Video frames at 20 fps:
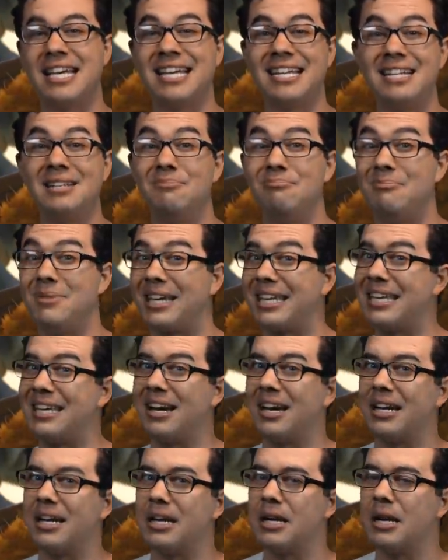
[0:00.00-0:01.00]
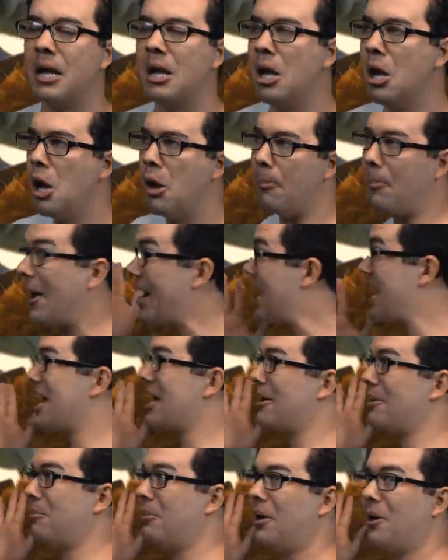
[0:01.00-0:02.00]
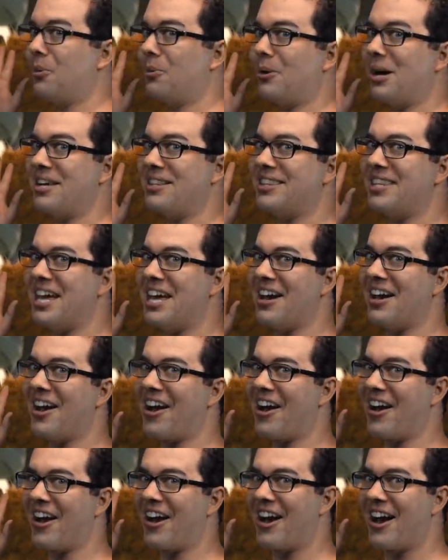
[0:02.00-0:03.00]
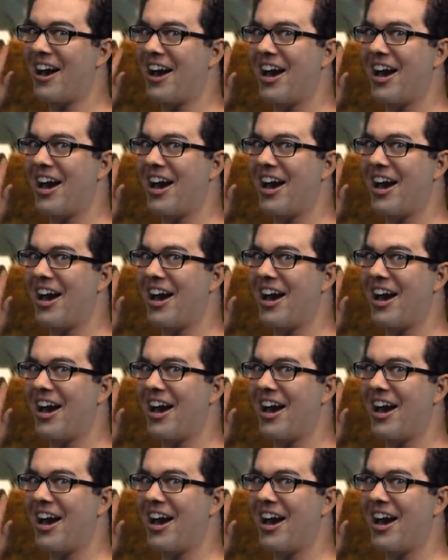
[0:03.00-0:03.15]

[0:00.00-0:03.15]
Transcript: hidden Mickey on it? BAM! Right there.